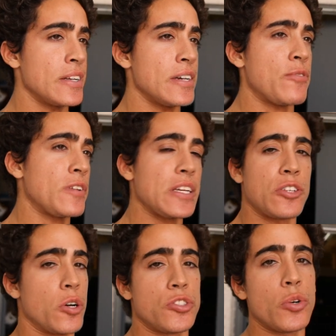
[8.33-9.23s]
definitely
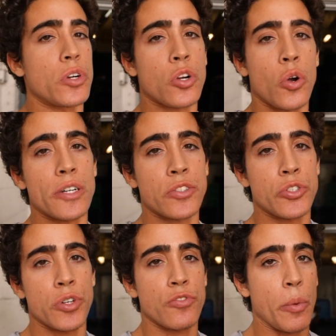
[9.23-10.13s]
don't do it across
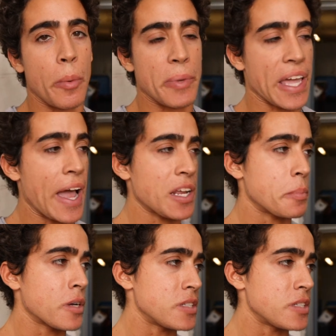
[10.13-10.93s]
the street from a mechanic,